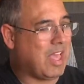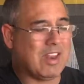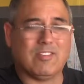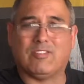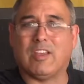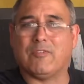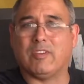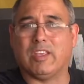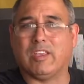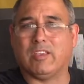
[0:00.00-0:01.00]
That is
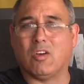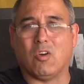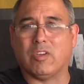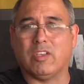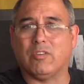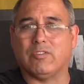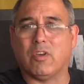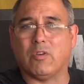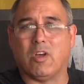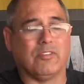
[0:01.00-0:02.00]
definitely all kill
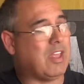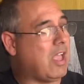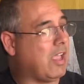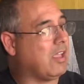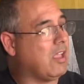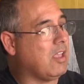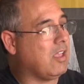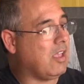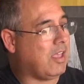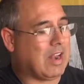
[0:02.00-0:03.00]
zone all day,
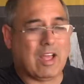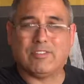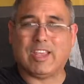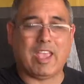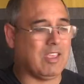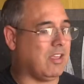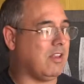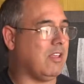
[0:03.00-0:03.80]
and I'll take it.